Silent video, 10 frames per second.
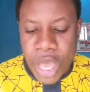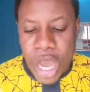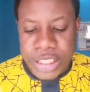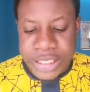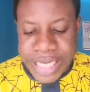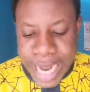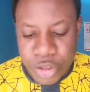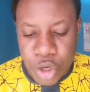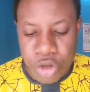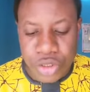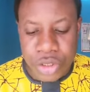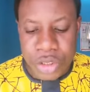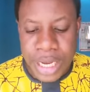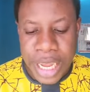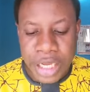we urge
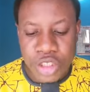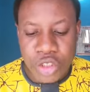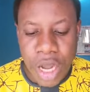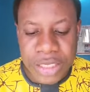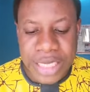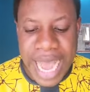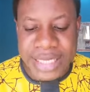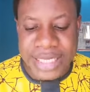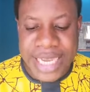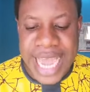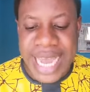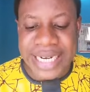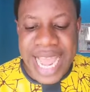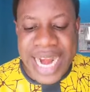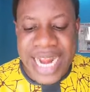Titus, just as he
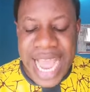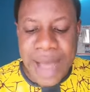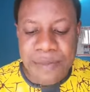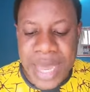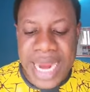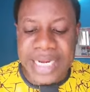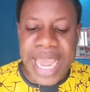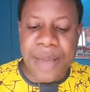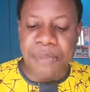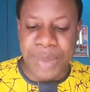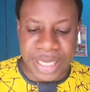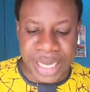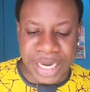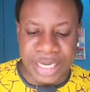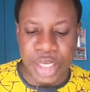had earlier made a
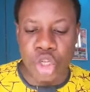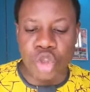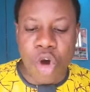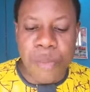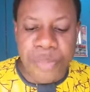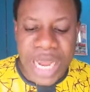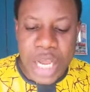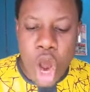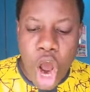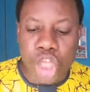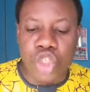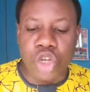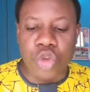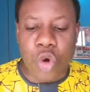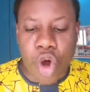beginning, to bring
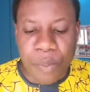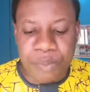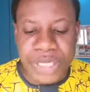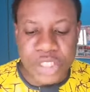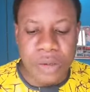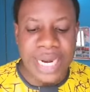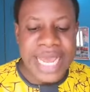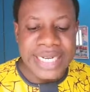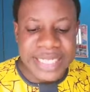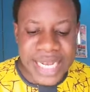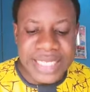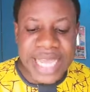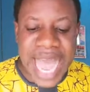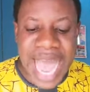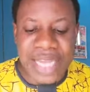also to completion
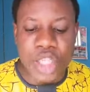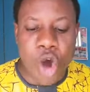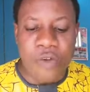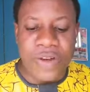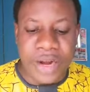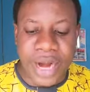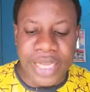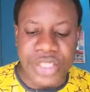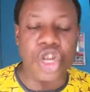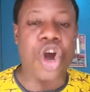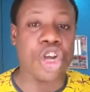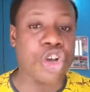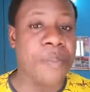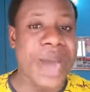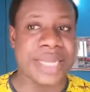this act of grace on
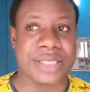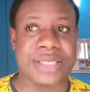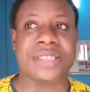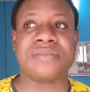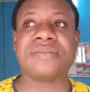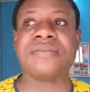your part.